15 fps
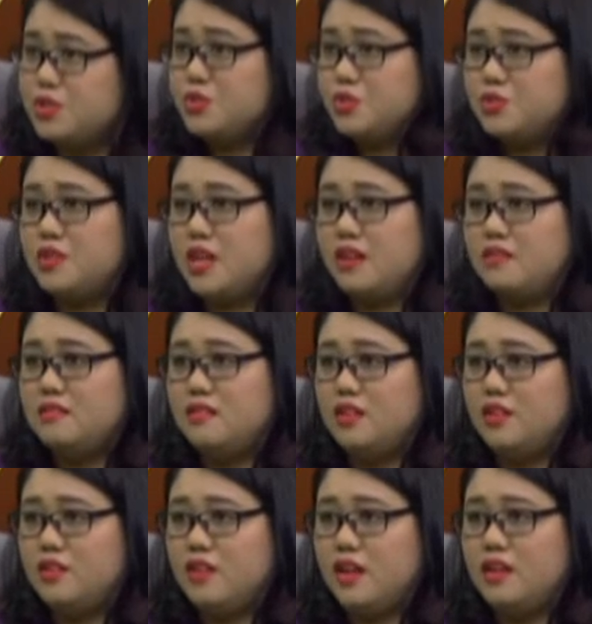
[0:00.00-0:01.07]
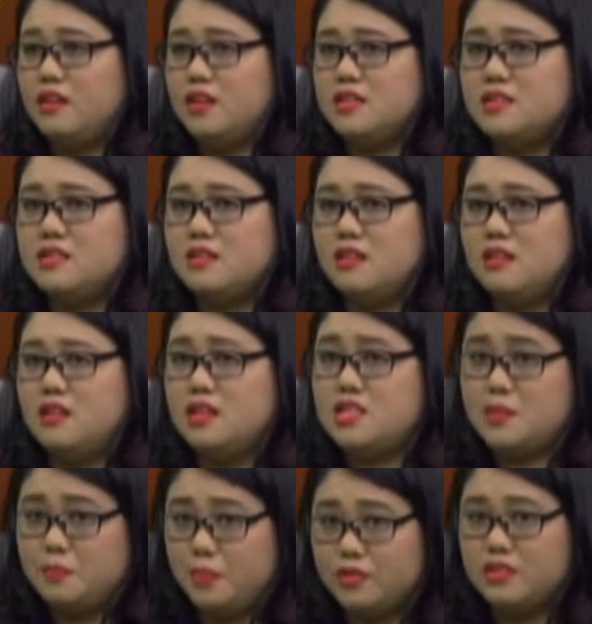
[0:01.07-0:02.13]
do that, you know, and it's
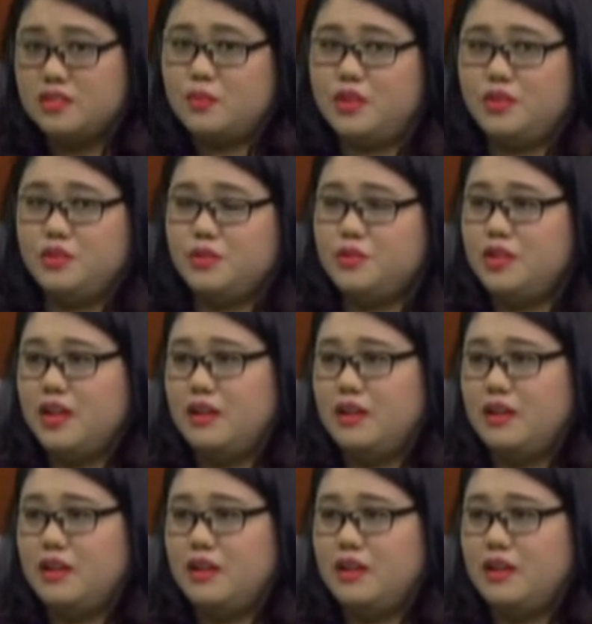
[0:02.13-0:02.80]
important when you do that,